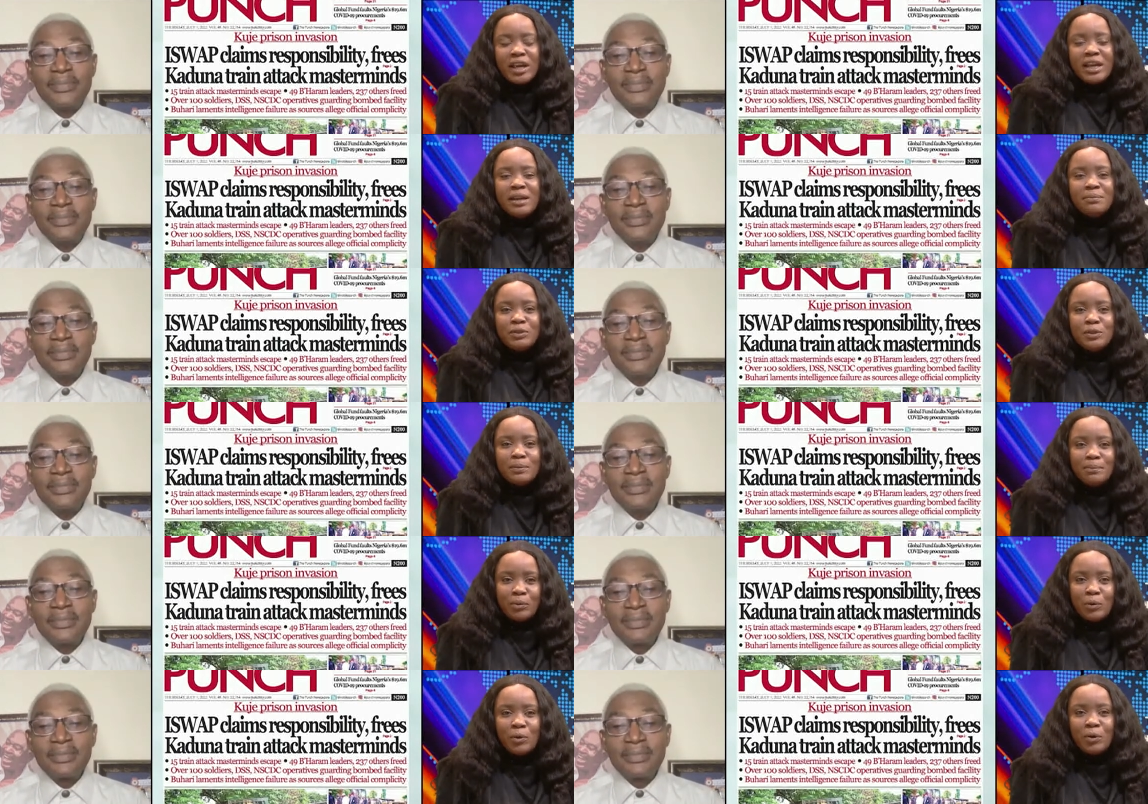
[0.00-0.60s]
Speaker 1: him
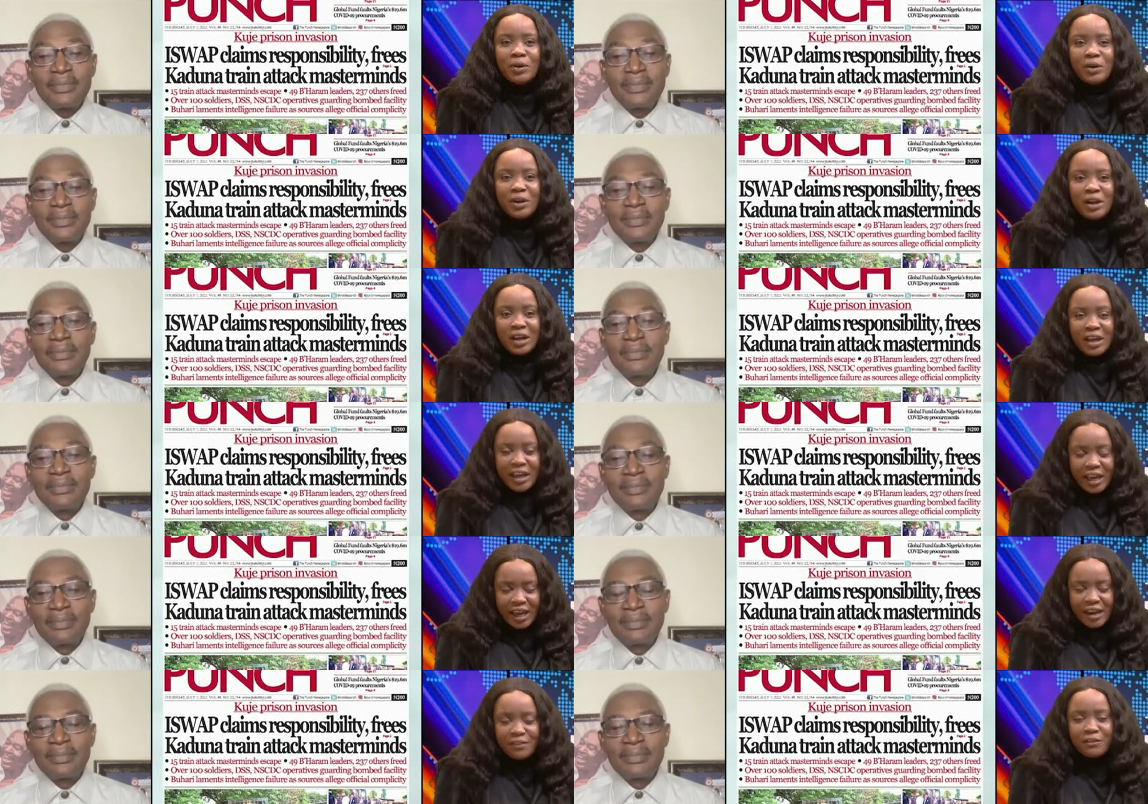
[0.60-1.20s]
to book?
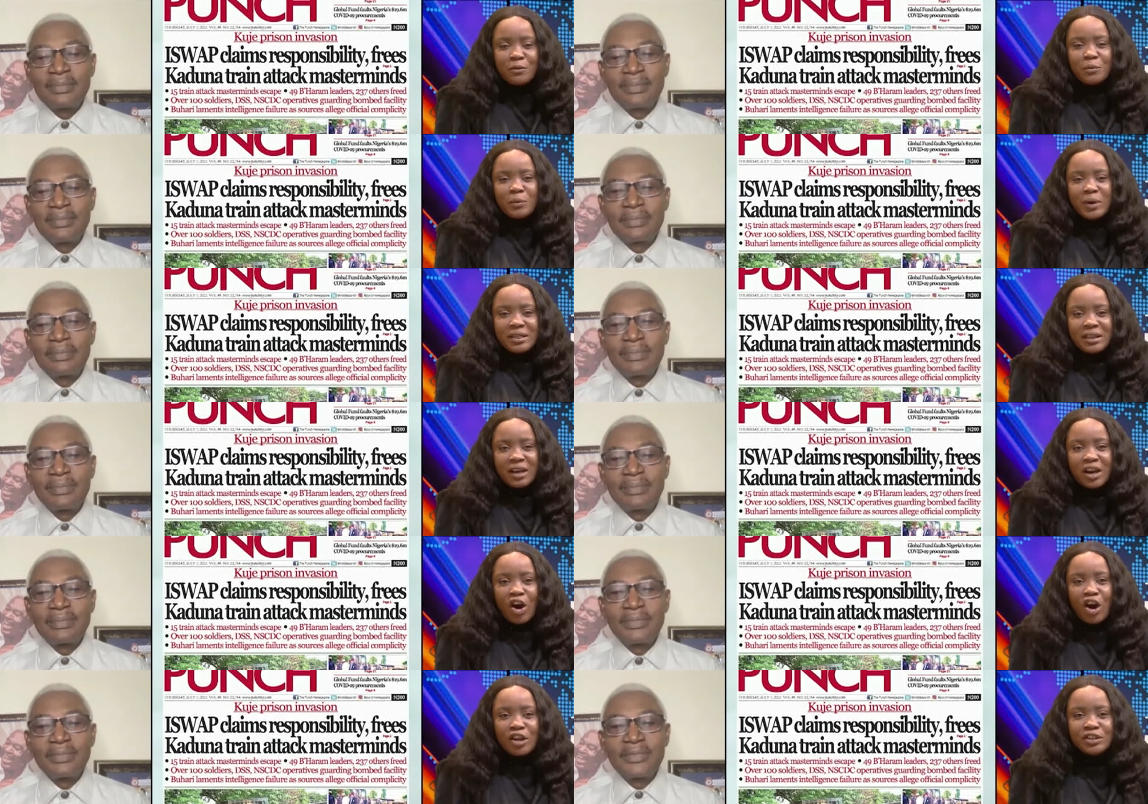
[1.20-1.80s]
Even when
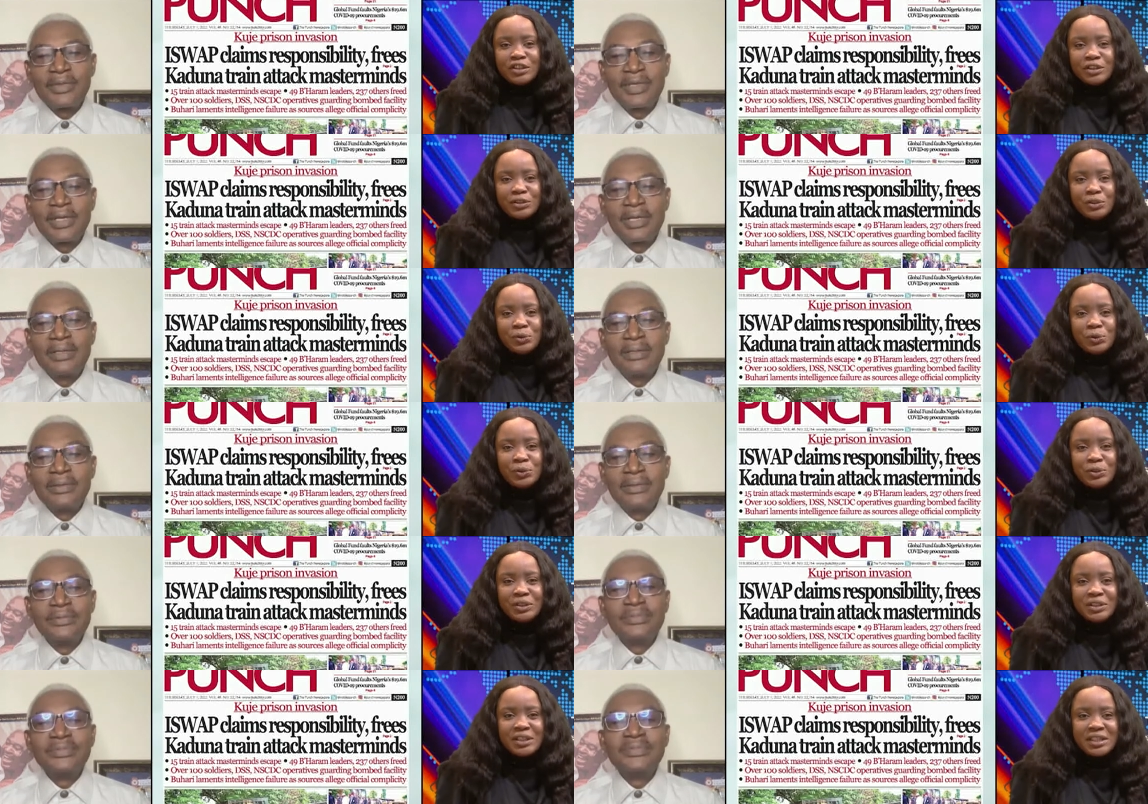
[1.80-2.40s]
the
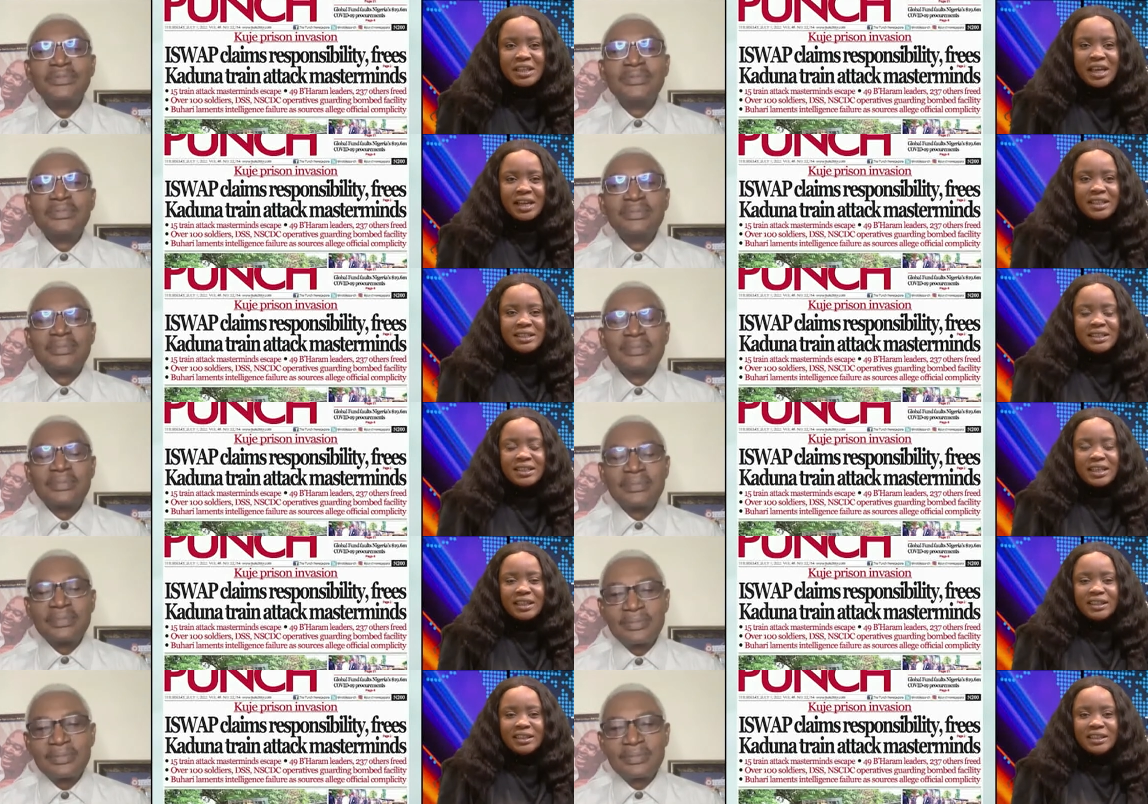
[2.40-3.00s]
Constitution states
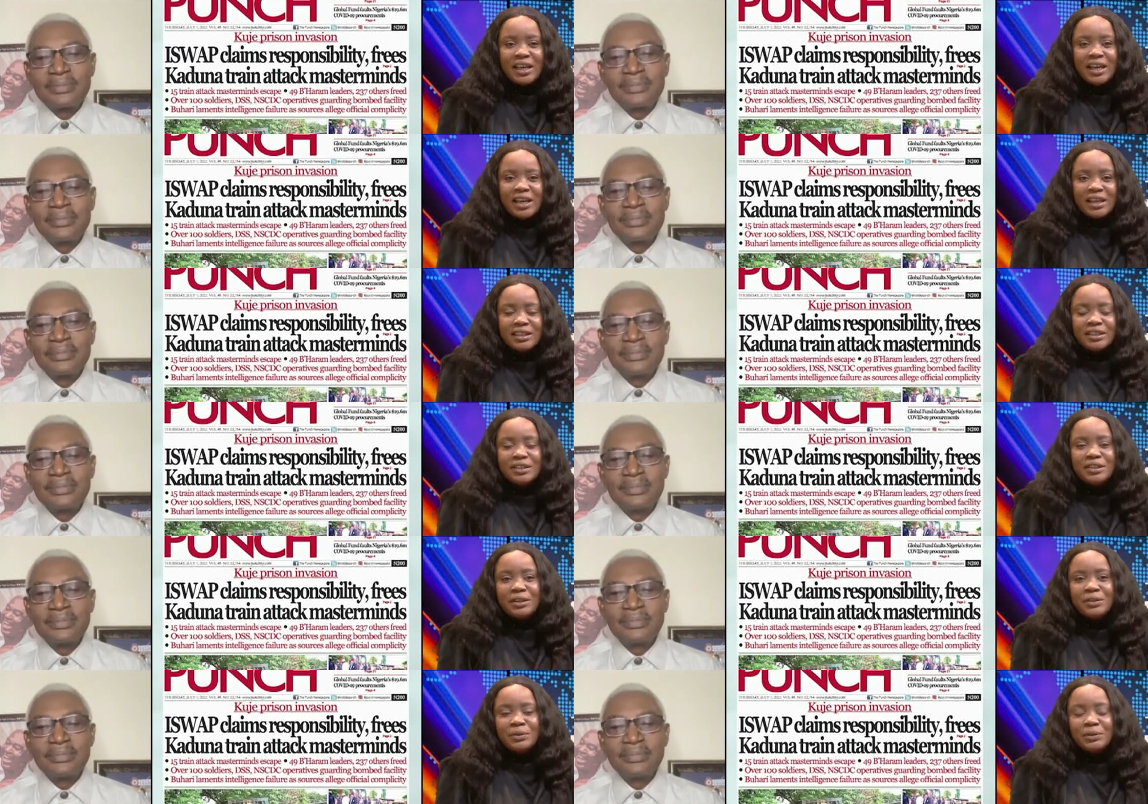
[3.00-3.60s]
that the
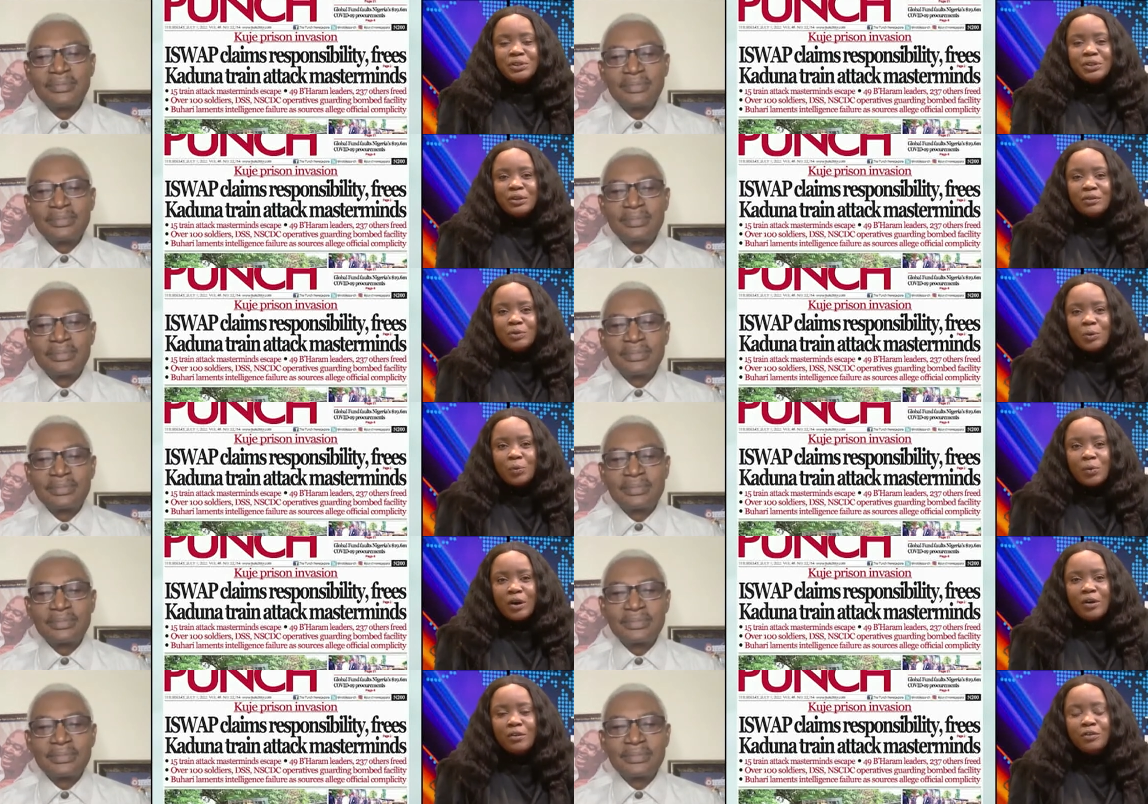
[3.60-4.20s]
security of the
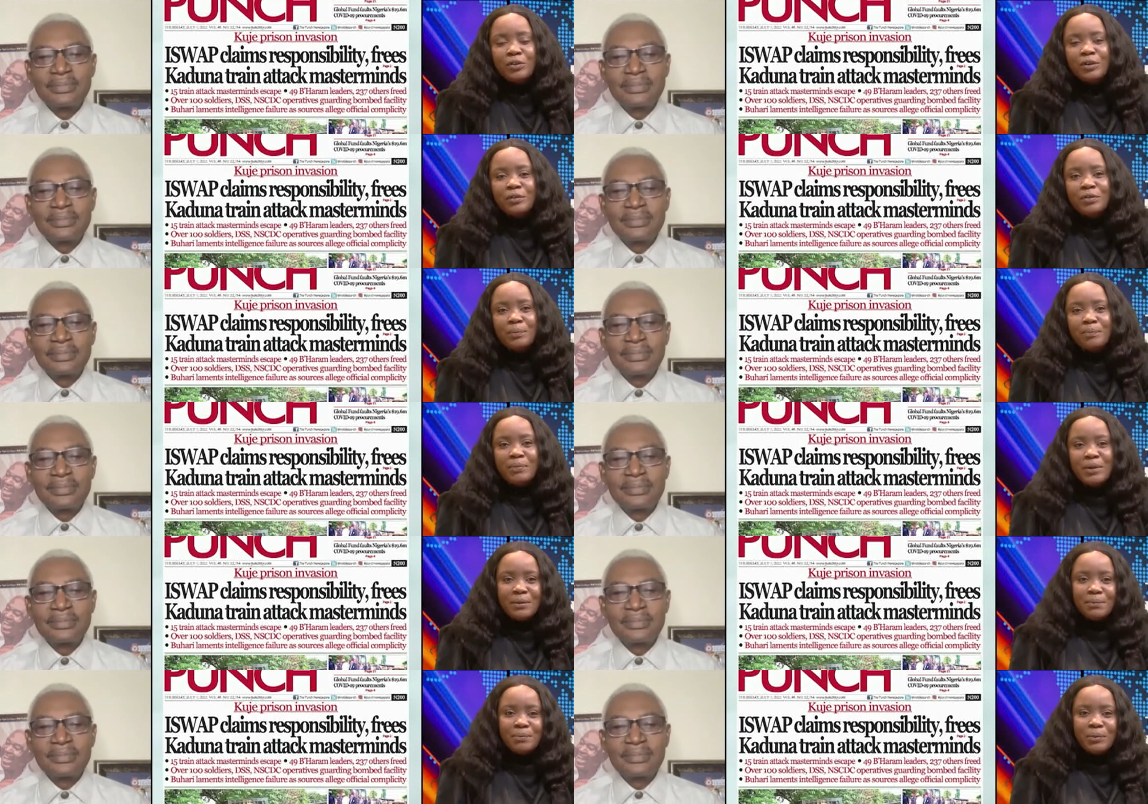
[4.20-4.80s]
welfare of the
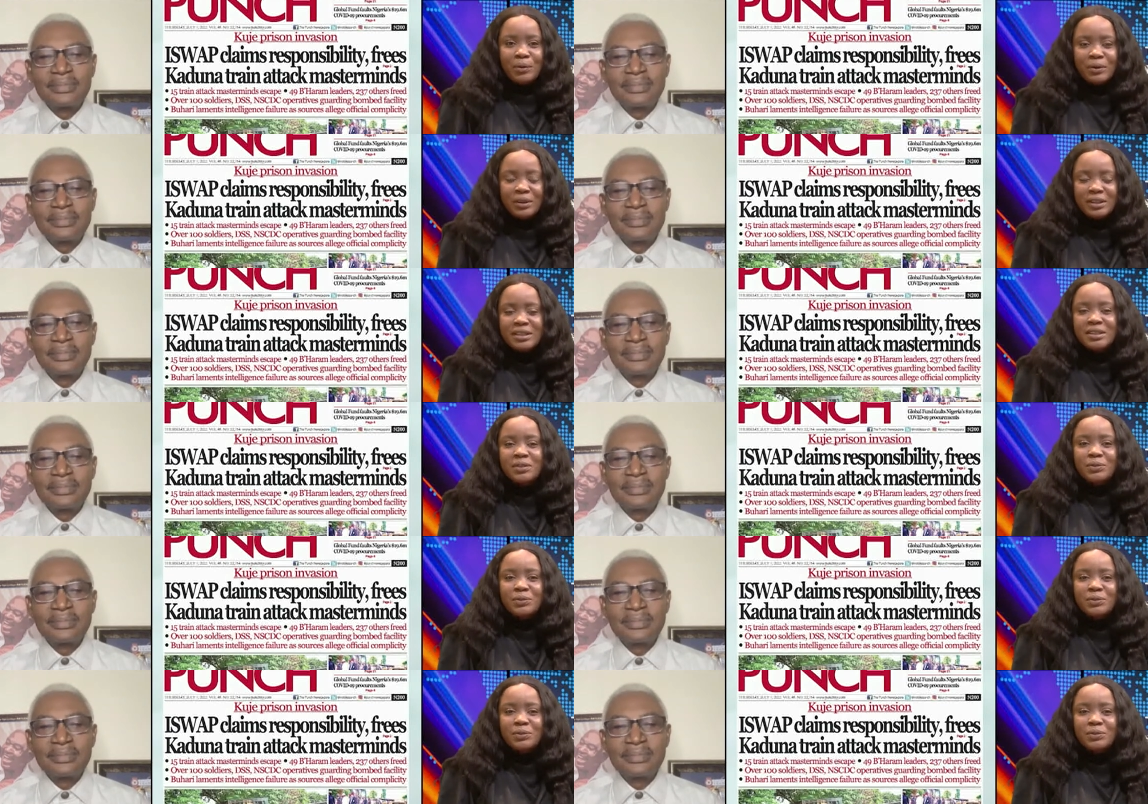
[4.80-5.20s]
people is the